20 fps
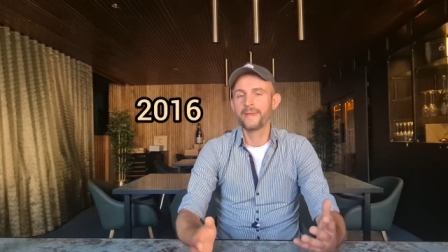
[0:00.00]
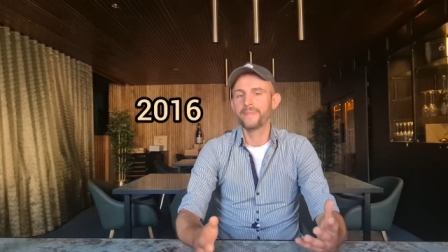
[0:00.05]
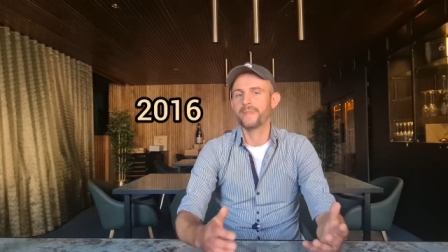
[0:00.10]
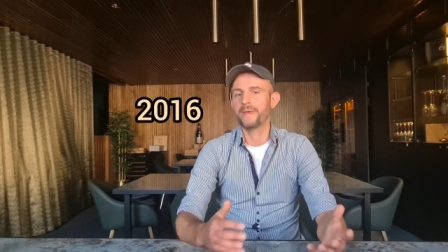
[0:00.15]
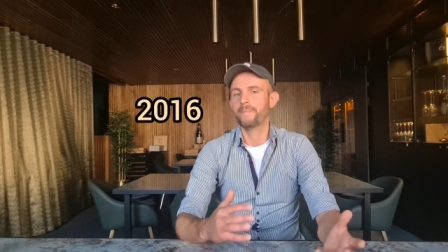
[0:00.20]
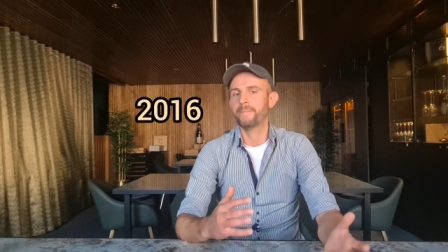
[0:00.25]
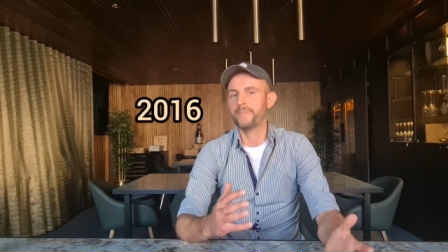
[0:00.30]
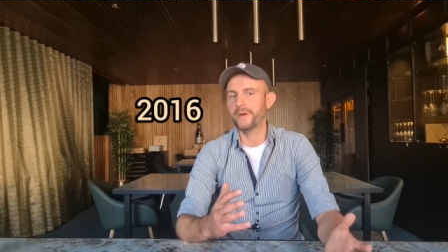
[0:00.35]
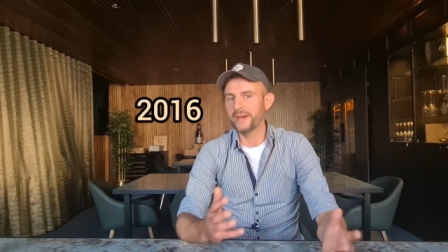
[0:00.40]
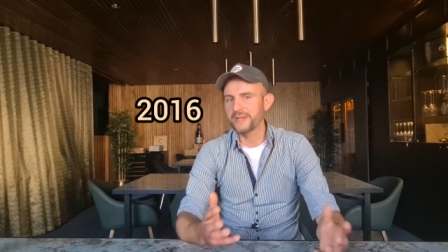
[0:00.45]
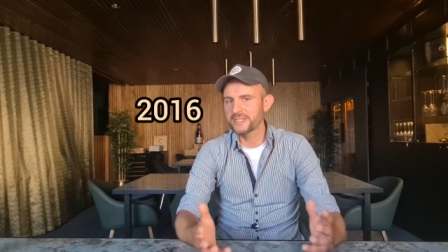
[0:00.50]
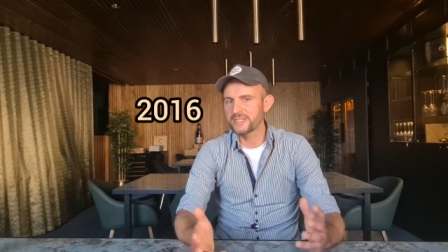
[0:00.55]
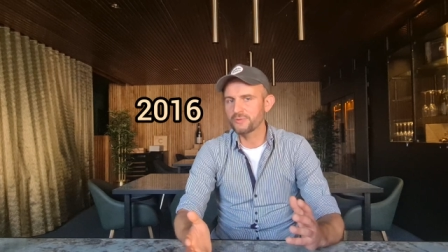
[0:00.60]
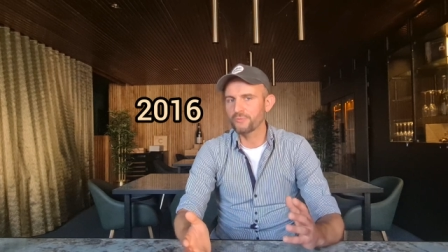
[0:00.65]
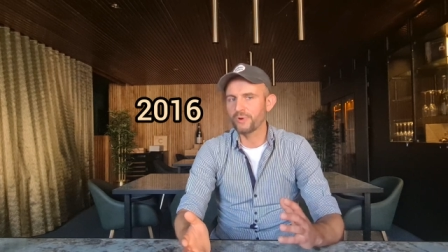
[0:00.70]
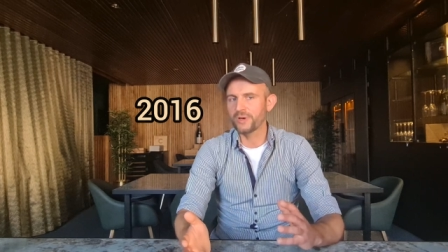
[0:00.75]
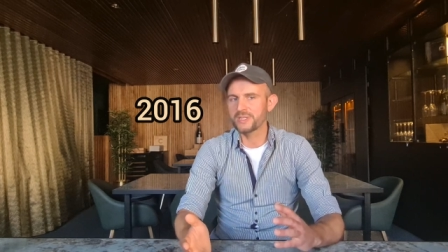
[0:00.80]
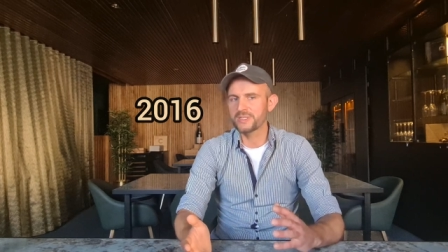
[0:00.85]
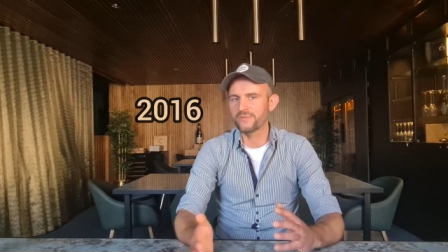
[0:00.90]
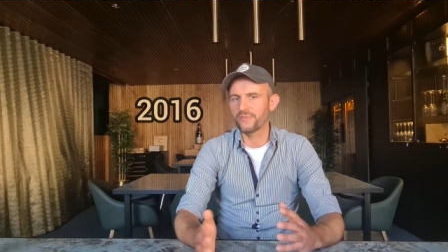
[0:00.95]
The best
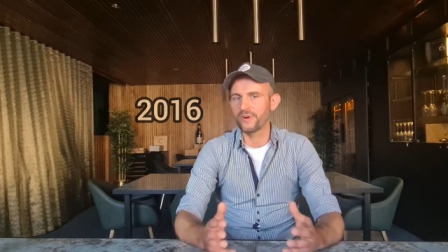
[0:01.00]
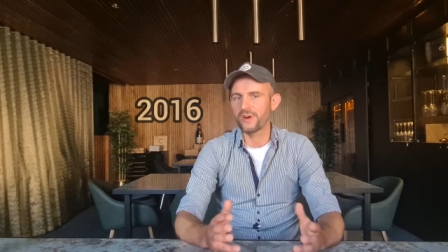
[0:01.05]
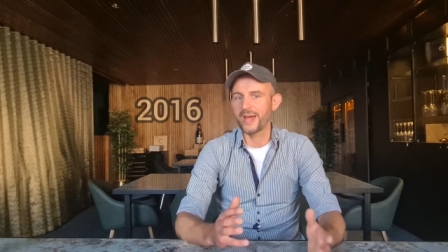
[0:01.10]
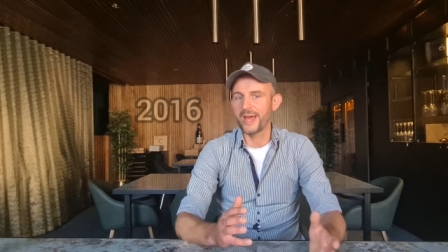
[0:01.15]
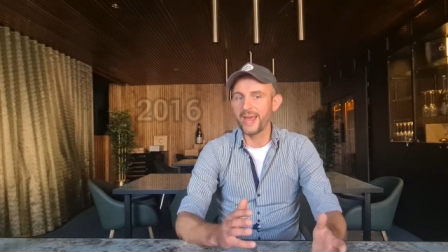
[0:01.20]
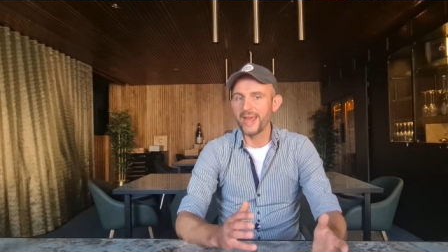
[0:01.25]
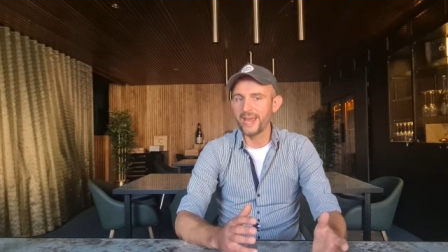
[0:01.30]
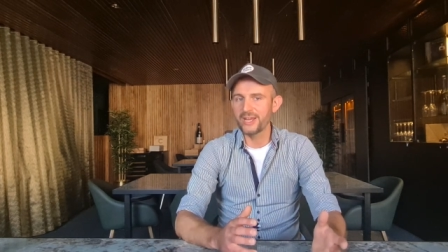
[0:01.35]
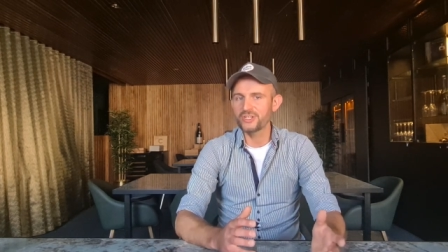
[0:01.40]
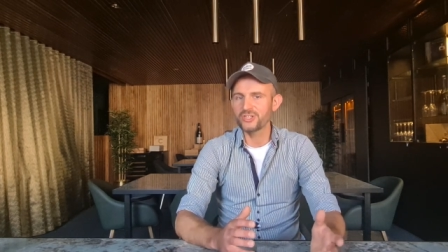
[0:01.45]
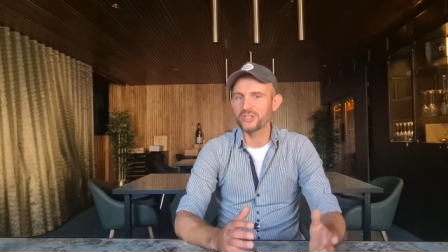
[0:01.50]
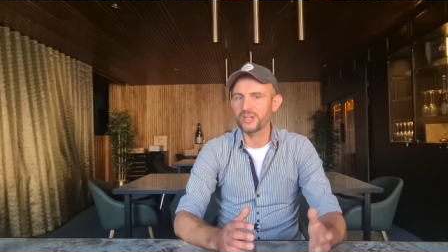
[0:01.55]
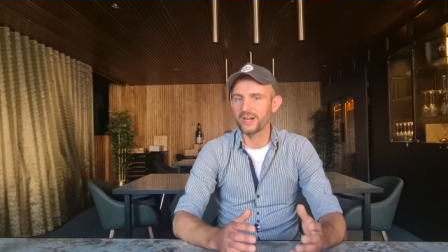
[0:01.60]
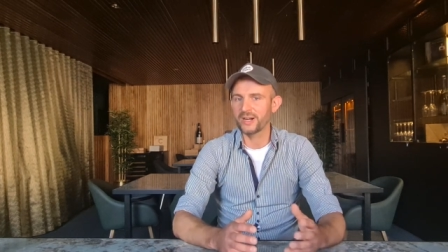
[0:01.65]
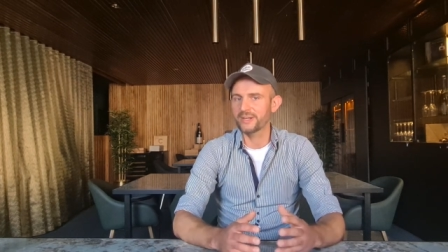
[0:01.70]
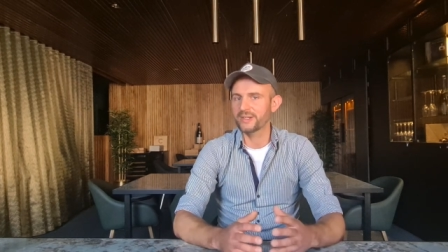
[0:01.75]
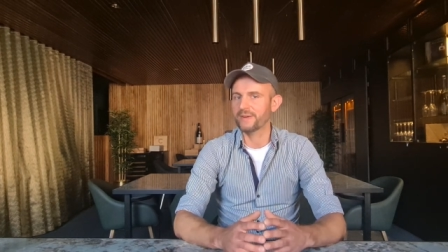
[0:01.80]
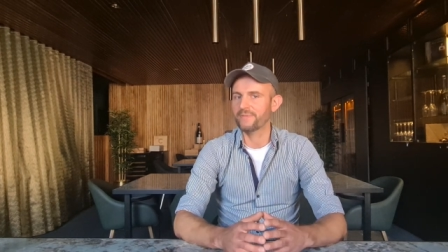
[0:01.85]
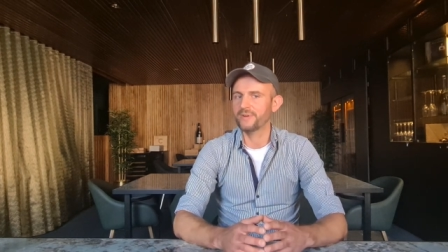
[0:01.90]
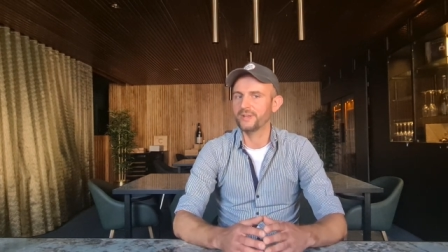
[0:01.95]
wines for aging
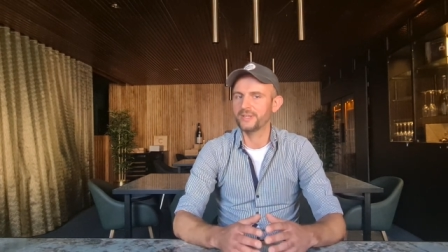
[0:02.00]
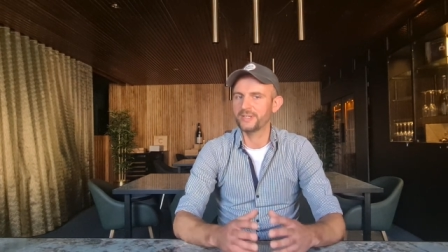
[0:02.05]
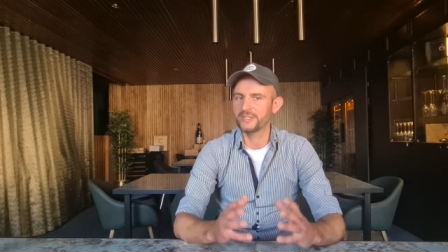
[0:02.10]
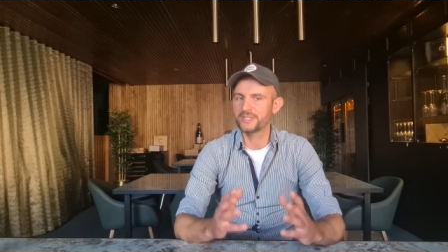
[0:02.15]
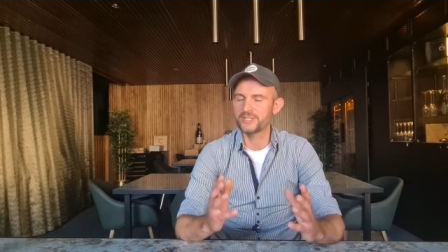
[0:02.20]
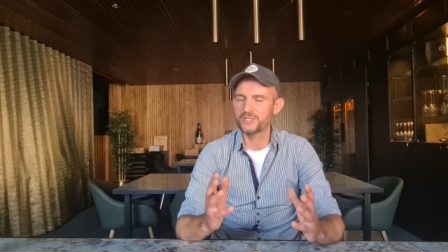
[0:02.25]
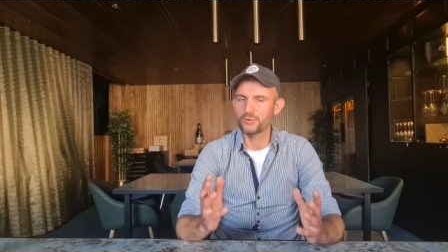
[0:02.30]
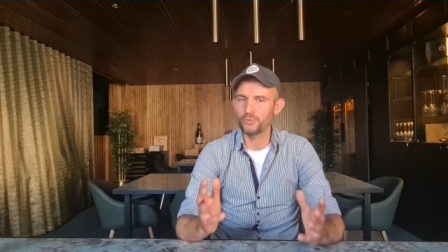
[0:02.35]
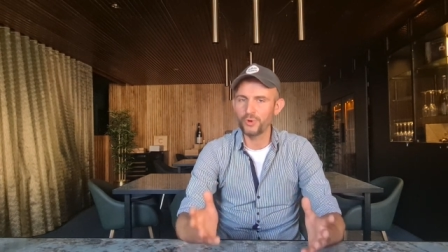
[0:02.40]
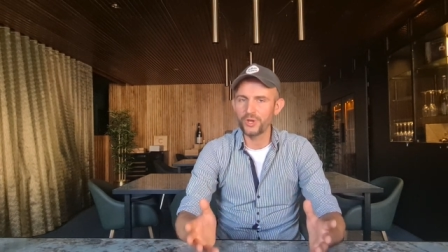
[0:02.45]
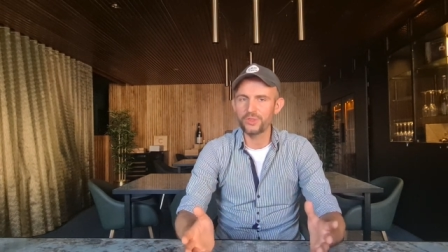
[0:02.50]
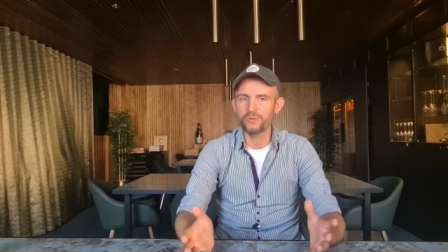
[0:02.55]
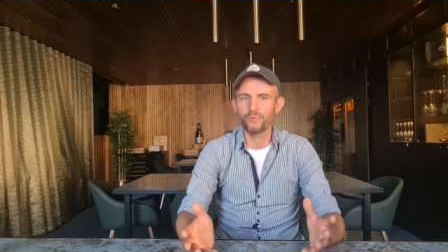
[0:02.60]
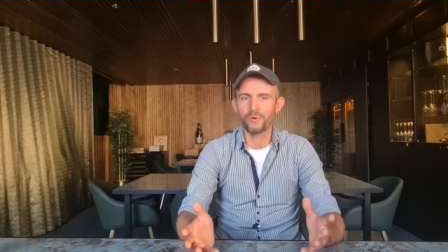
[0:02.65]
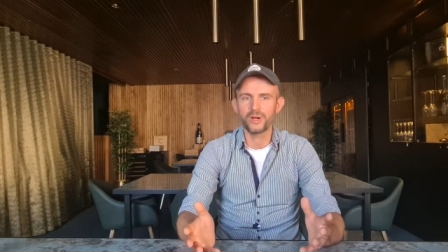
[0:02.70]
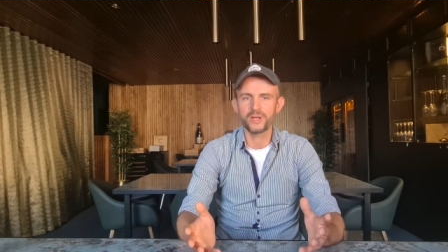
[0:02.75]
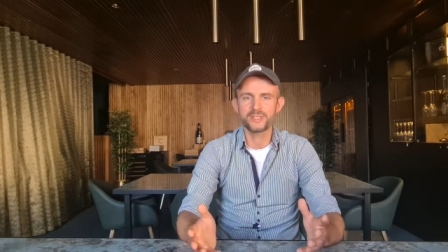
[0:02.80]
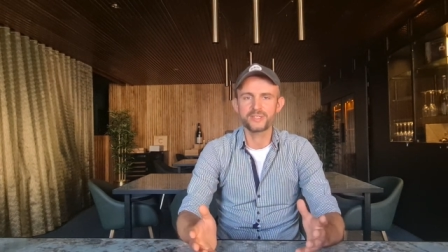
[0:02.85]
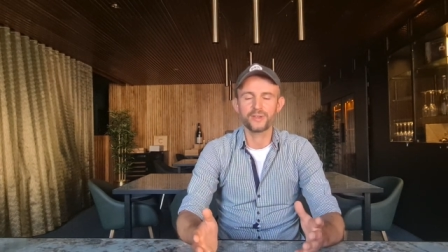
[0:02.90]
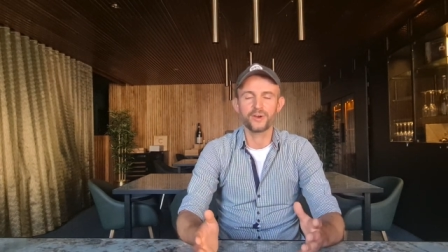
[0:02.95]
are definitely sweet
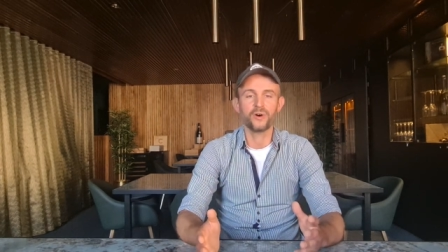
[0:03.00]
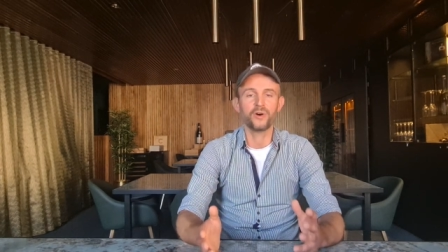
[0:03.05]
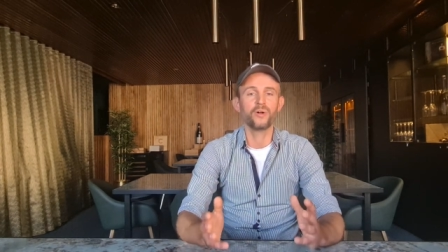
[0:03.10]
wines,